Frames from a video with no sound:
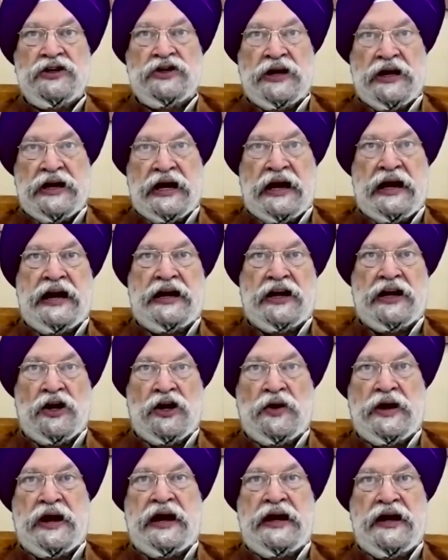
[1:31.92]
let
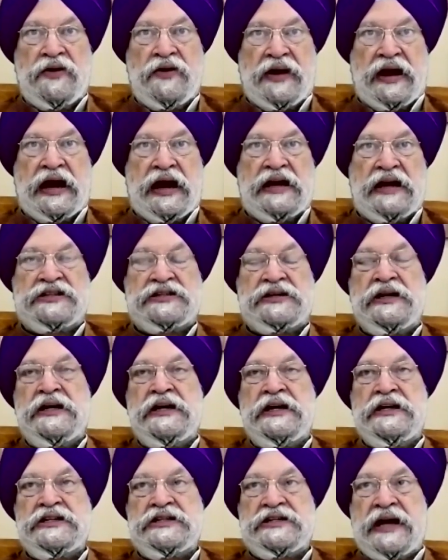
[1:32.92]
alone anywhere else.
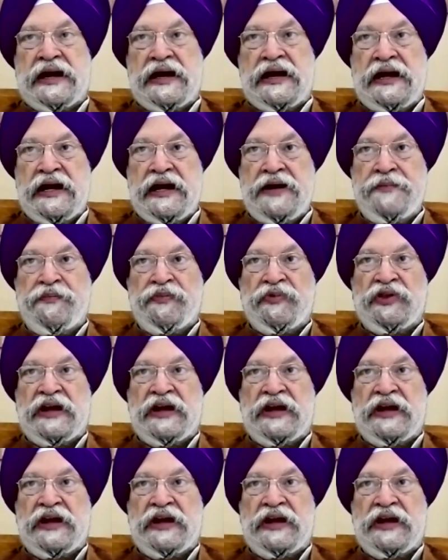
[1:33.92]
Secondly,